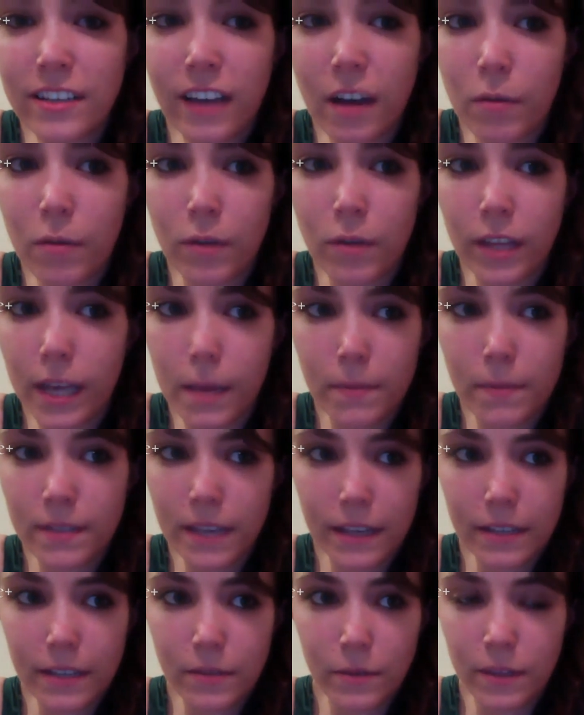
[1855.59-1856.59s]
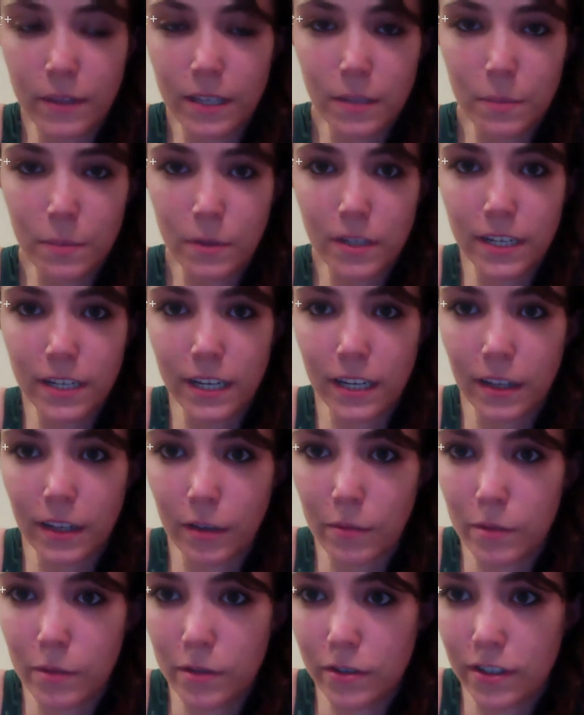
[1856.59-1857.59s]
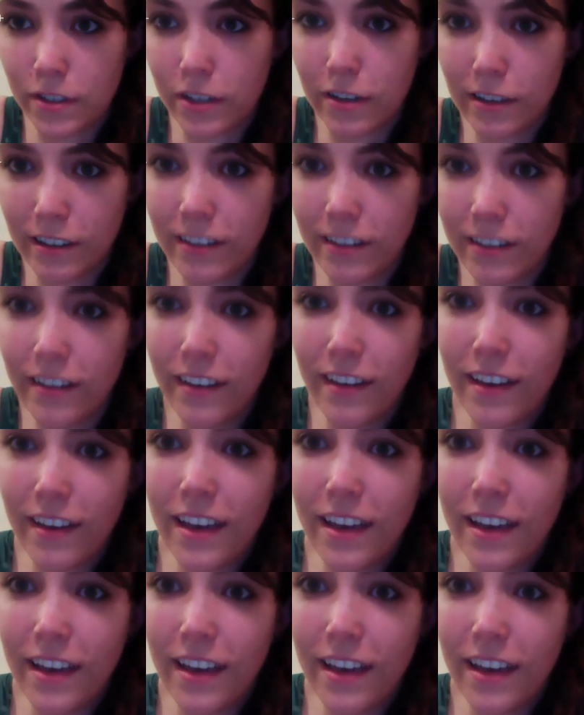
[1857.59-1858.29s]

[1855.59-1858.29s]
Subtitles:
got really obsessed with this particular musical.